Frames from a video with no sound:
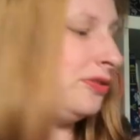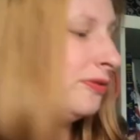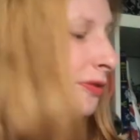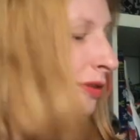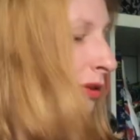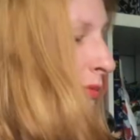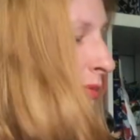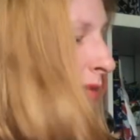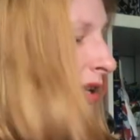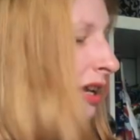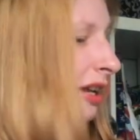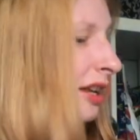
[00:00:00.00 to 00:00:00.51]

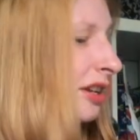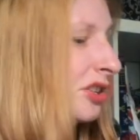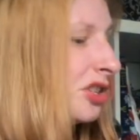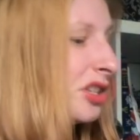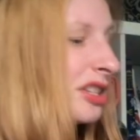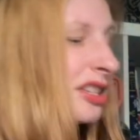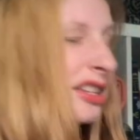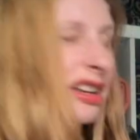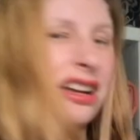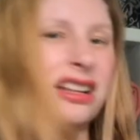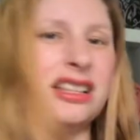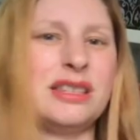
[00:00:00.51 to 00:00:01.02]
for me, it
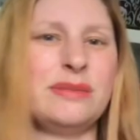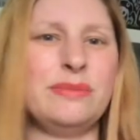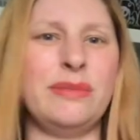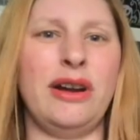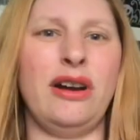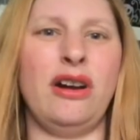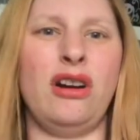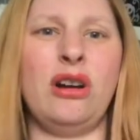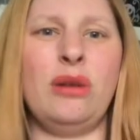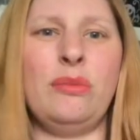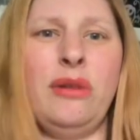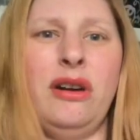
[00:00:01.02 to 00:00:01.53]
just cuts
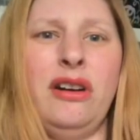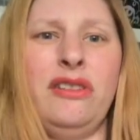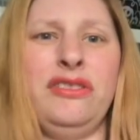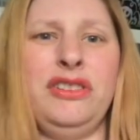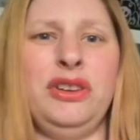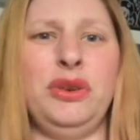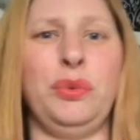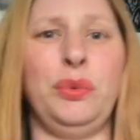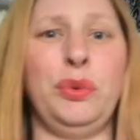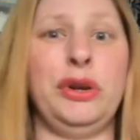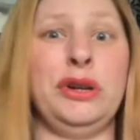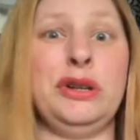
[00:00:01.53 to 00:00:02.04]
my arm off
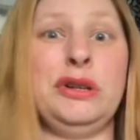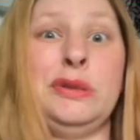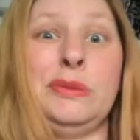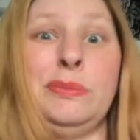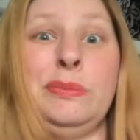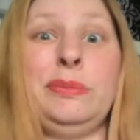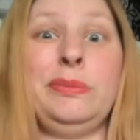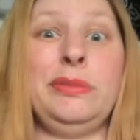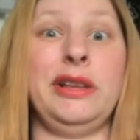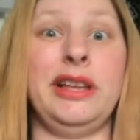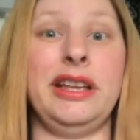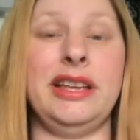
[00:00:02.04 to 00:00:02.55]
in a weird
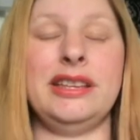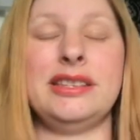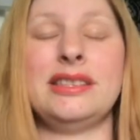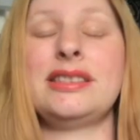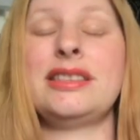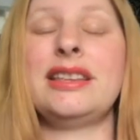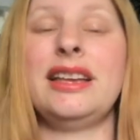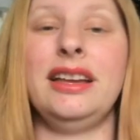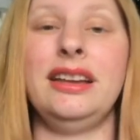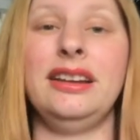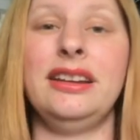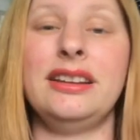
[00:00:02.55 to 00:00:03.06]

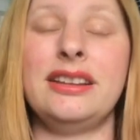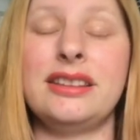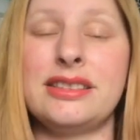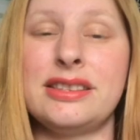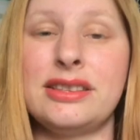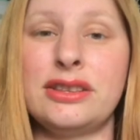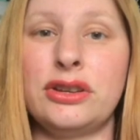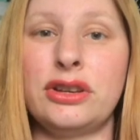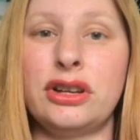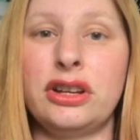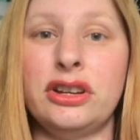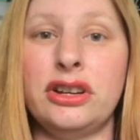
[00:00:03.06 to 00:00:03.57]
place and it
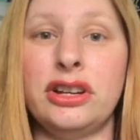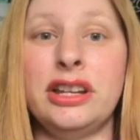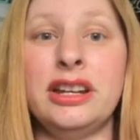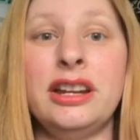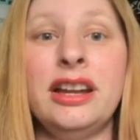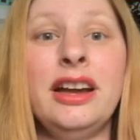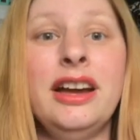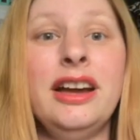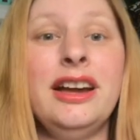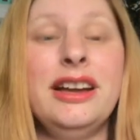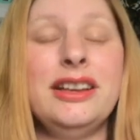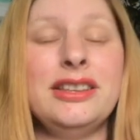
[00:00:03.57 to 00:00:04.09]
doesn't look good.
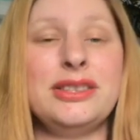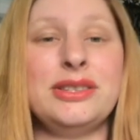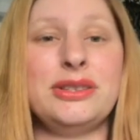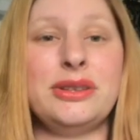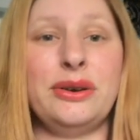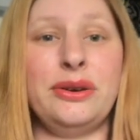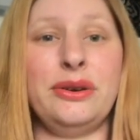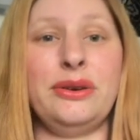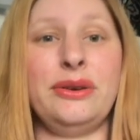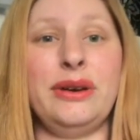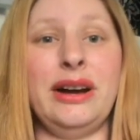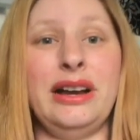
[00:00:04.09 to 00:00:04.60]

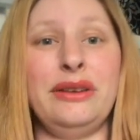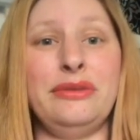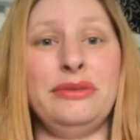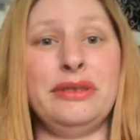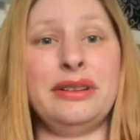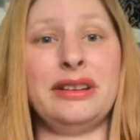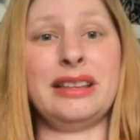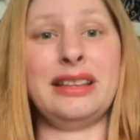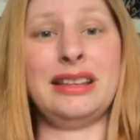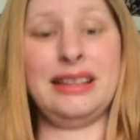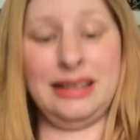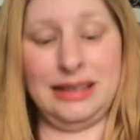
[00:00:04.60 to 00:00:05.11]
So I
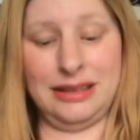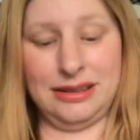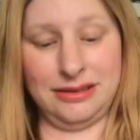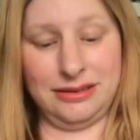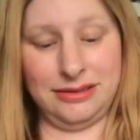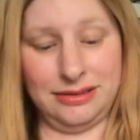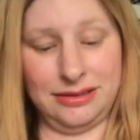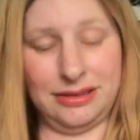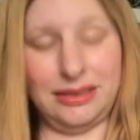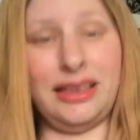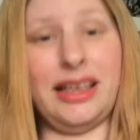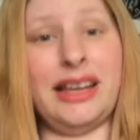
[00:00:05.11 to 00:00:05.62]
really
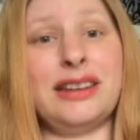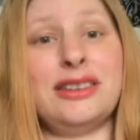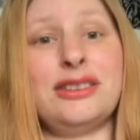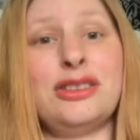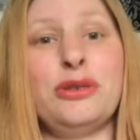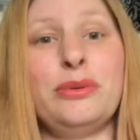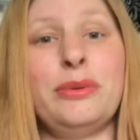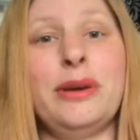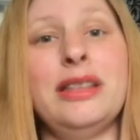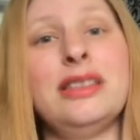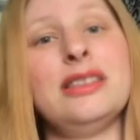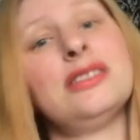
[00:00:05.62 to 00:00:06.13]
liked
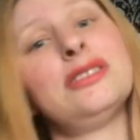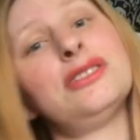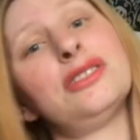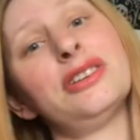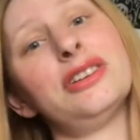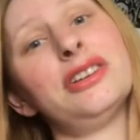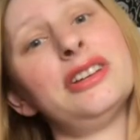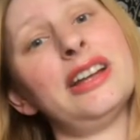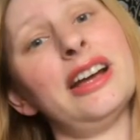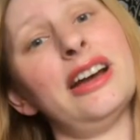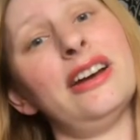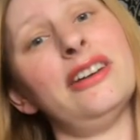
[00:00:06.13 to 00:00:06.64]
the way this
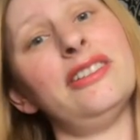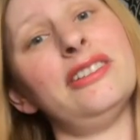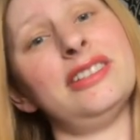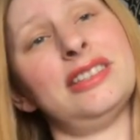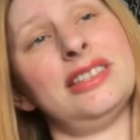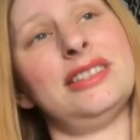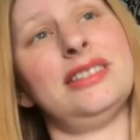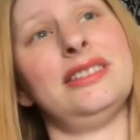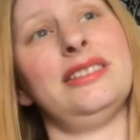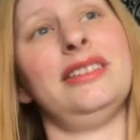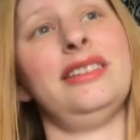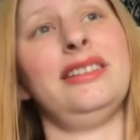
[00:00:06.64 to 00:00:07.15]
turned out.
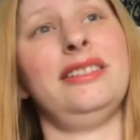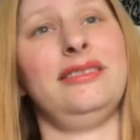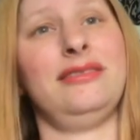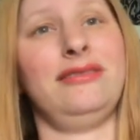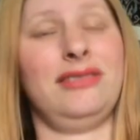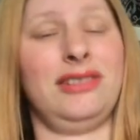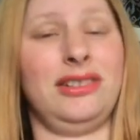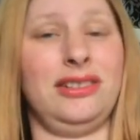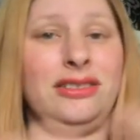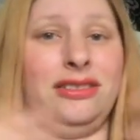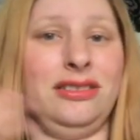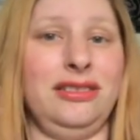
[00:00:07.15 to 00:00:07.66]
It's
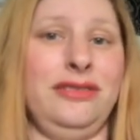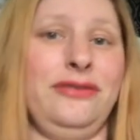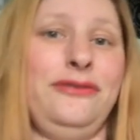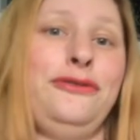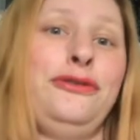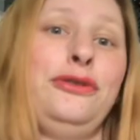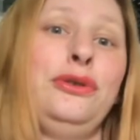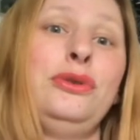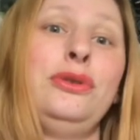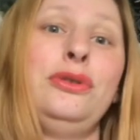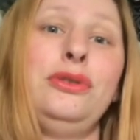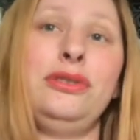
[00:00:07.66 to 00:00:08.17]

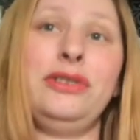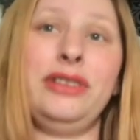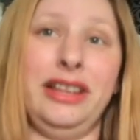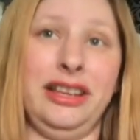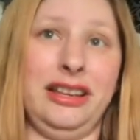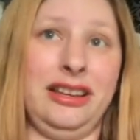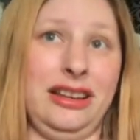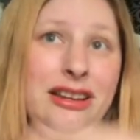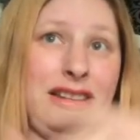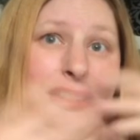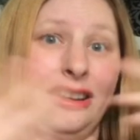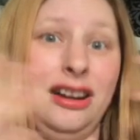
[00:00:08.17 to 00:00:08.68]
full,
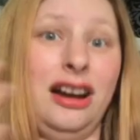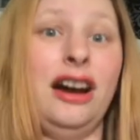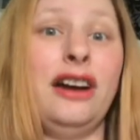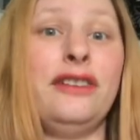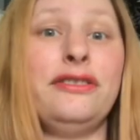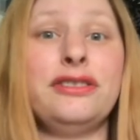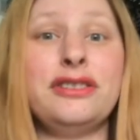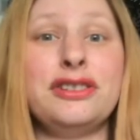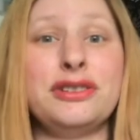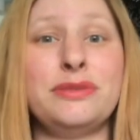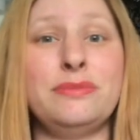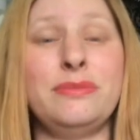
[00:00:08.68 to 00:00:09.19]
like it
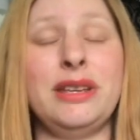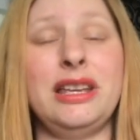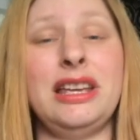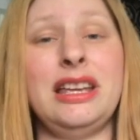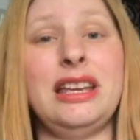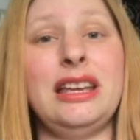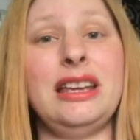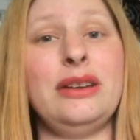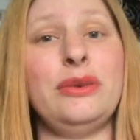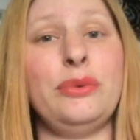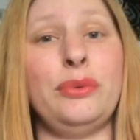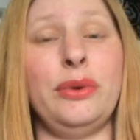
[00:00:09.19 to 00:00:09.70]
covers
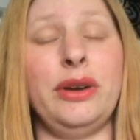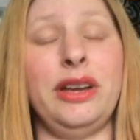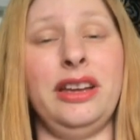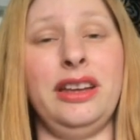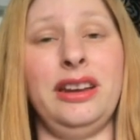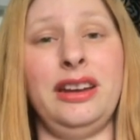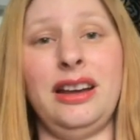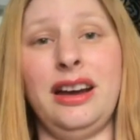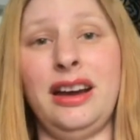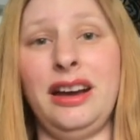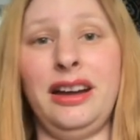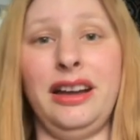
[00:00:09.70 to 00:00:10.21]
me
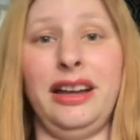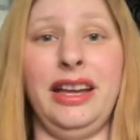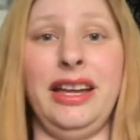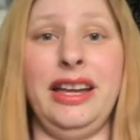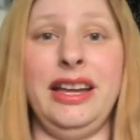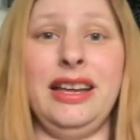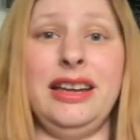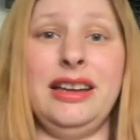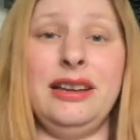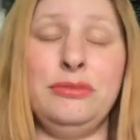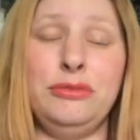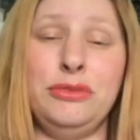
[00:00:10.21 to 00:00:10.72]
when
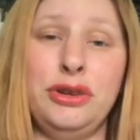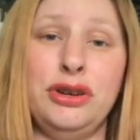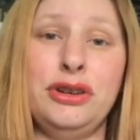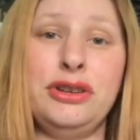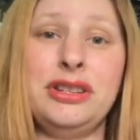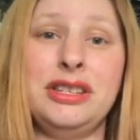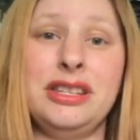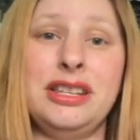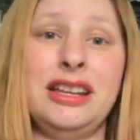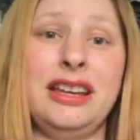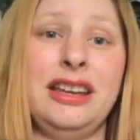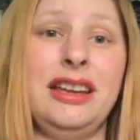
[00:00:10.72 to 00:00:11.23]
I am
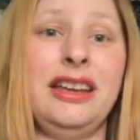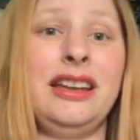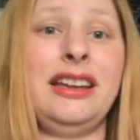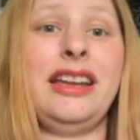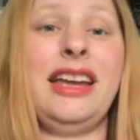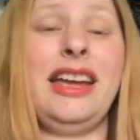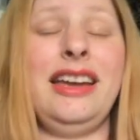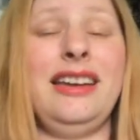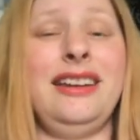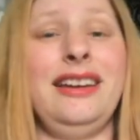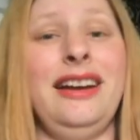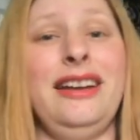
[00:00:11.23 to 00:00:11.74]
nursing,
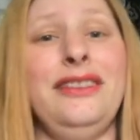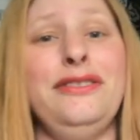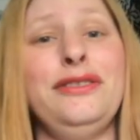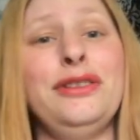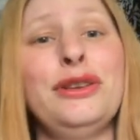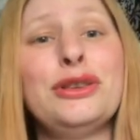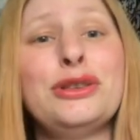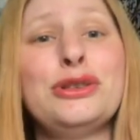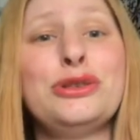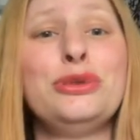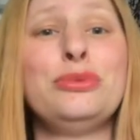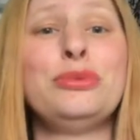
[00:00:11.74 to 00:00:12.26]
and I
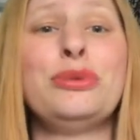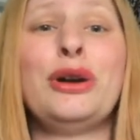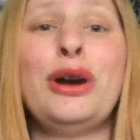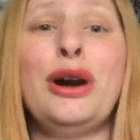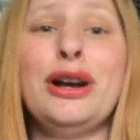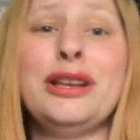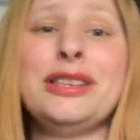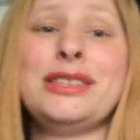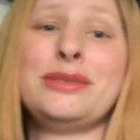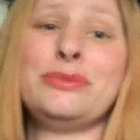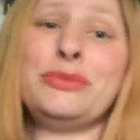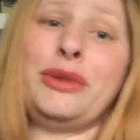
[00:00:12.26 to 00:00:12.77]
feel super
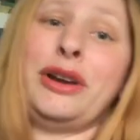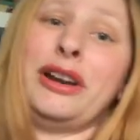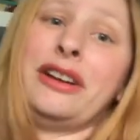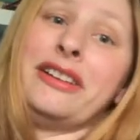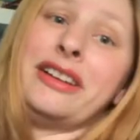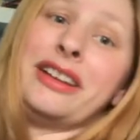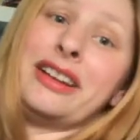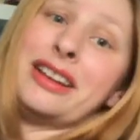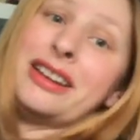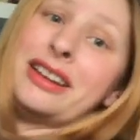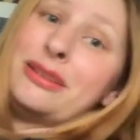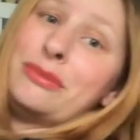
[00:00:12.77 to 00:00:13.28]
awesome
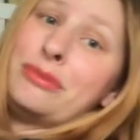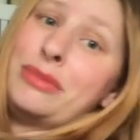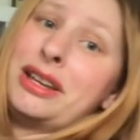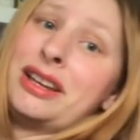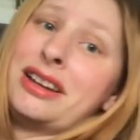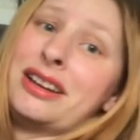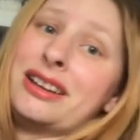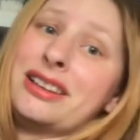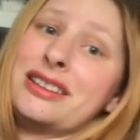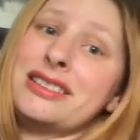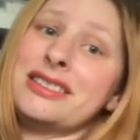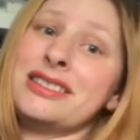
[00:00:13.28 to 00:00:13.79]
wearing it
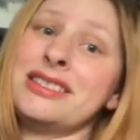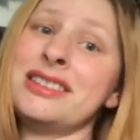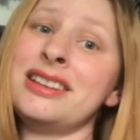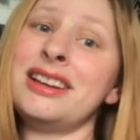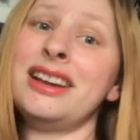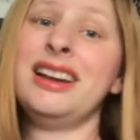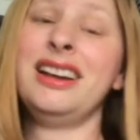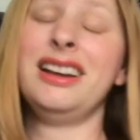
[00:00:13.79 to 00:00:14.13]
because